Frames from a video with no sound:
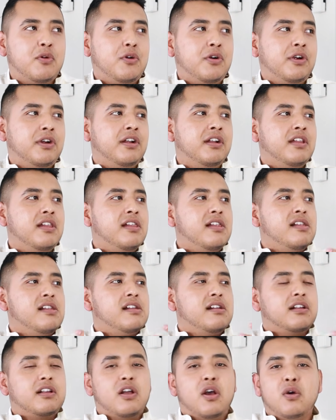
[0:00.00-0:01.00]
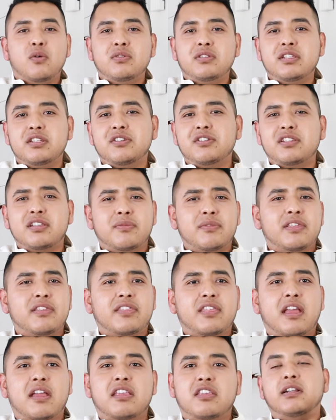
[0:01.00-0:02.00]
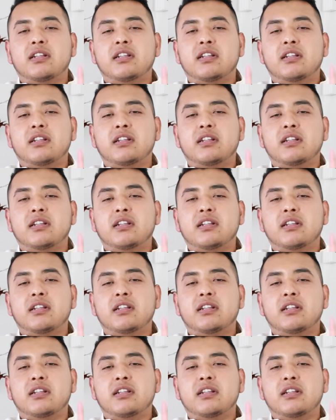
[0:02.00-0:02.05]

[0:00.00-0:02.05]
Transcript: or cozy or something like that.